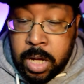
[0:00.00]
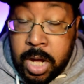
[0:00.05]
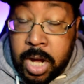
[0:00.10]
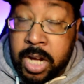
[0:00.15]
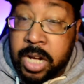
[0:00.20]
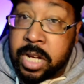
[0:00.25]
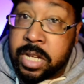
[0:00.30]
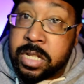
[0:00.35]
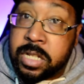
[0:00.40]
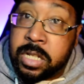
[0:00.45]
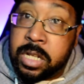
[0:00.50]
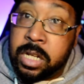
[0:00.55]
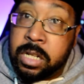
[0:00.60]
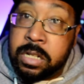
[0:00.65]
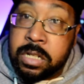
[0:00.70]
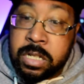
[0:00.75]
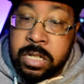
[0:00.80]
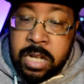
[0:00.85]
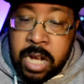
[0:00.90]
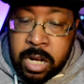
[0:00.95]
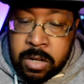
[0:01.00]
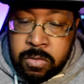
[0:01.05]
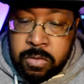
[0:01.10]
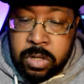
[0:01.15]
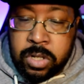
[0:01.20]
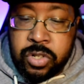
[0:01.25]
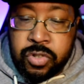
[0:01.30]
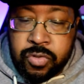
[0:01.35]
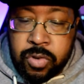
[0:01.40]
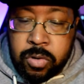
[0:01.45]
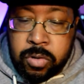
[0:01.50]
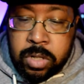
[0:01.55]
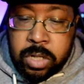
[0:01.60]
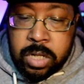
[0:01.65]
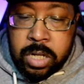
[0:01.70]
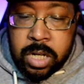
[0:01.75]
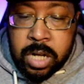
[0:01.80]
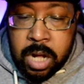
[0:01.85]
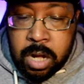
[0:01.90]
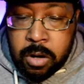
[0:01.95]
and I seen this nano controller
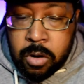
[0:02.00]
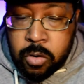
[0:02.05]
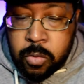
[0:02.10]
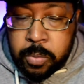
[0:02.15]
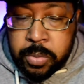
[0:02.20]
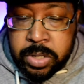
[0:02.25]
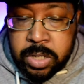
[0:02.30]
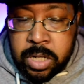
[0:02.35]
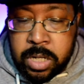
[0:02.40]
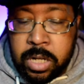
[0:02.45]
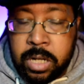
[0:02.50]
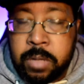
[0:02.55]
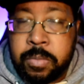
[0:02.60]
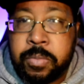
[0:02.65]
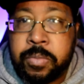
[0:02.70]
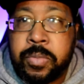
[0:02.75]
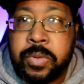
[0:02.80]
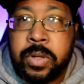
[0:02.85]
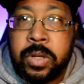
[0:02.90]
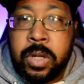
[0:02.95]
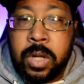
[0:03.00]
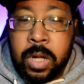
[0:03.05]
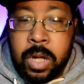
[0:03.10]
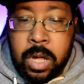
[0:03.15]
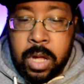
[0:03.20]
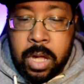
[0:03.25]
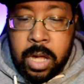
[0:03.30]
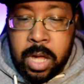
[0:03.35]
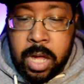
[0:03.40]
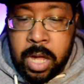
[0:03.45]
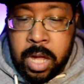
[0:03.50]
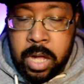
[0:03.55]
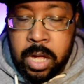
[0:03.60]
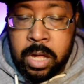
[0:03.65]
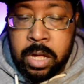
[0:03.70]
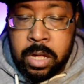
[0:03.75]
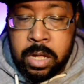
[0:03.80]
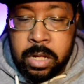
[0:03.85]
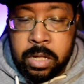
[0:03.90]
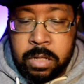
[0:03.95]
and I opened it up
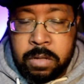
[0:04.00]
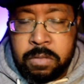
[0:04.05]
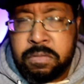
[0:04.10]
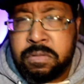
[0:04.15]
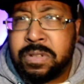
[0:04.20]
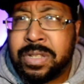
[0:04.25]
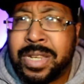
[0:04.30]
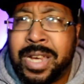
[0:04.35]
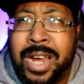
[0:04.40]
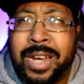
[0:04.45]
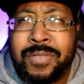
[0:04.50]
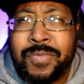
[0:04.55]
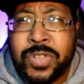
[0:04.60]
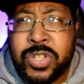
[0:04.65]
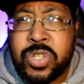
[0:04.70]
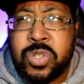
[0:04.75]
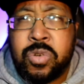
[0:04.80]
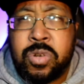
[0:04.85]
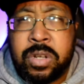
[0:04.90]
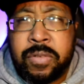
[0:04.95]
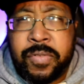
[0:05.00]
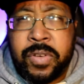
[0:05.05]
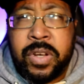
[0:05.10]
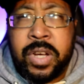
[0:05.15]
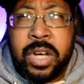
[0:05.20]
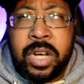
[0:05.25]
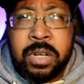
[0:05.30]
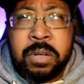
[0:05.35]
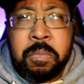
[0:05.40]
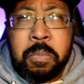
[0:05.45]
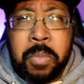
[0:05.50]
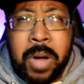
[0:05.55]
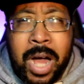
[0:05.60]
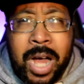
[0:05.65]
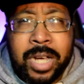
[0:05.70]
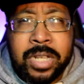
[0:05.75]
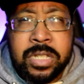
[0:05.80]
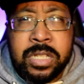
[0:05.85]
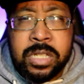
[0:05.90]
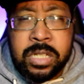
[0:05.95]
and it's kind of a sort of an
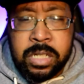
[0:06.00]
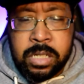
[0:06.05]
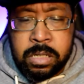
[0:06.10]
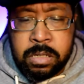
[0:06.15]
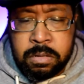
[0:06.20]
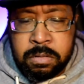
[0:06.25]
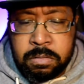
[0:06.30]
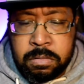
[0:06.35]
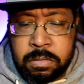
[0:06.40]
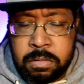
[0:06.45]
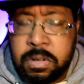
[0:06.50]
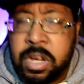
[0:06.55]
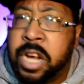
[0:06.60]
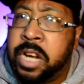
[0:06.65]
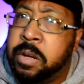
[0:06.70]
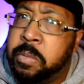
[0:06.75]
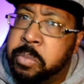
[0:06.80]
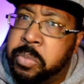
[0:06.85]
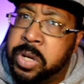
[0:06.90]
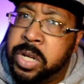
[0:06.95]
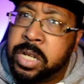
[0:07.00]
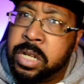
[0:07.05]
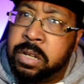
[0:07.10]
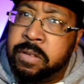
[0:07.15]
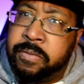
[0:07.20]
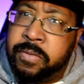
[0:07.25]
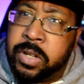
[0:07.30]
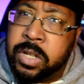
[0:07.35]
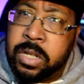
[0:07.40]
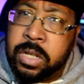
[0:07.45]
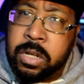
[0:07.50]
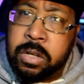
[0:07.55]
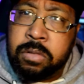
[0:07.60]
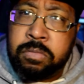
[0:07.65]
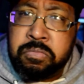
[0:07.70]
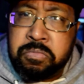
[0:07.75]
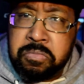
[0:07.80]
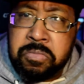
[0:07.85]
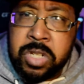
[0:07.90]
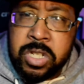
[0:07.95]
unboxing and opinion video.
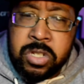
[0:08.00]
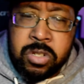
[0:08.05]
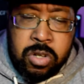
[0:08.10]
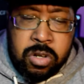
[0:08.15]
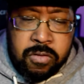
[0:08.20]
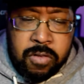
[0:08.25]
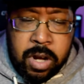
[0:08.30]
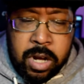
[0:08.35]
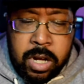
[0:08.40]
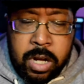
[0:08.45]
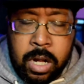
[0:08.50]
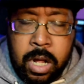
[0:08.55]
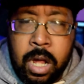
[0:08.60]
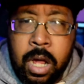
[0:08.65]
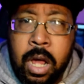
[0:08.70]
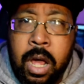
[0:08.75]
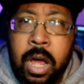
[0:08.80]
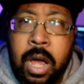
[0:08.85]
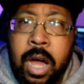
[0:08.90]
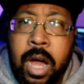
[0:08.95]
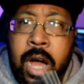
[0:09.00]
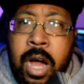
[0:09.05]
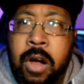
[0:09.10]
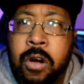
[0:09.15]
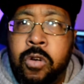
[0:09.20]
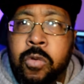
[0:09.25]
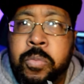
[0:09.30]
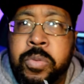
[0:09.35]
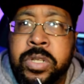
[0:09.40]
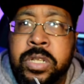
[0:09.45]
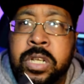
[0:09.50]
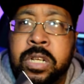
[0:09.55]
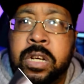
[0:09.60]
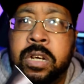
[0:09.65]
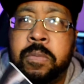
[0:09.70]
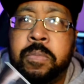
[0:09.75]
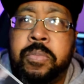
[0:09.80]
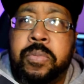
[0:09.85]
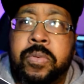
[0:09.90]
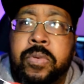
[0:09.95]
It's all right. I opened it
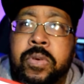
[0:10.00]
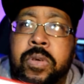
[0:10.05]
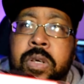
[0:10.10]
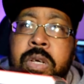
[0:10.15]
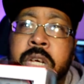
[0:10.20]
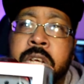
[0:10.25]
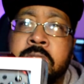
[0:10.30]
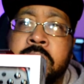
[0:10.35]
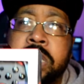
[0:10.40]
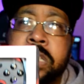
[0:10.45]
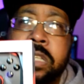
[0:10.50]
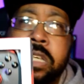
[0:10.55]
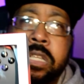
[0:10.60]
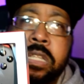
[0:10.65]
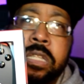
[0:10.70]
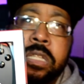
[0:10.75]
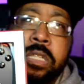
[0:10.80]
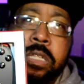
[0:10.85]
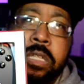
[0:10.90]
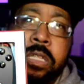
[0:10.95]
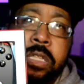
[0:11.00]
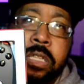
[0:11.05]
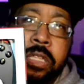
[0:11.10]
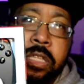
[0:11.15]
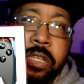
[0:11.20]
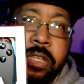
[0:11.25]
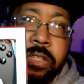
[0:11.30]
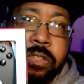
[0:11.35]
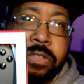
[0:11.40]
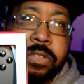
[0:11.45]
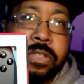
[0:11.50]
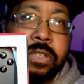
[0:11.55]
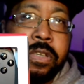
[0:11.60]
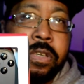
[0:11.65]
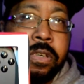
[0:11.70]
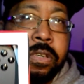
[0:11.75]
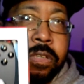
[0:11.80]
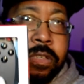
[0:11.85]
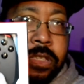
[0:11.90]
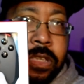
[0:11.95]
up and I said, this
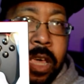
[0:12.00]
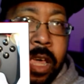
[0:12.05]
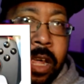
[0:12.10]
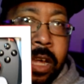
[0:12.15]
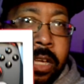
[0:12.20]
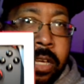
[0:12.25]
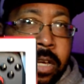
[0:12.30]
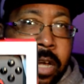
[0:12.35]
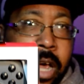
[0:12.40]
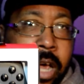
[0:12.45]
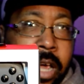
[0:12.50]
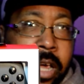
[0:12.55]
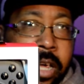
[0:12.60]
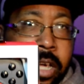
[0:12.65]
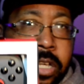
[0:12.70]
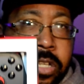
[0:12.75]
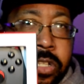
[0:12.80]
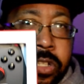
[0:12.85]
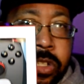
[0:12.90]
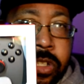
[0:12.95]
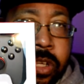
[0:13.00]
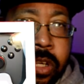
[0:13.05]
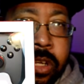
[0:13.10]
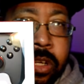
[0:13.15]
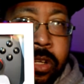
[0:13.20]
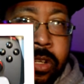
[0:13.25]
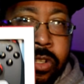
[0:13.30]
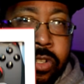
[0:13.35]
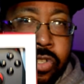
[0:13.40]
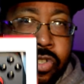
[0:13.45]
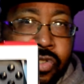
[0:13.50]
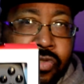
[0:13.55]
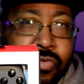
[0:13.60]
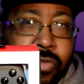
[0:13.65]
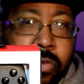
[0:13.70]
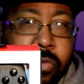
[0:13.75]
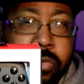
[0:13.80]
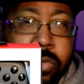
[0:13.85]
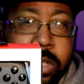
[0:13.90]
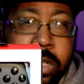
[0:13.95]
is a nice
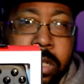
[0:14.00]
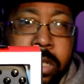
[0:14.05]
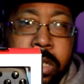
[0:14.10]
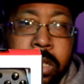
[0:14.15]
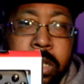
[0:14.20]
controller.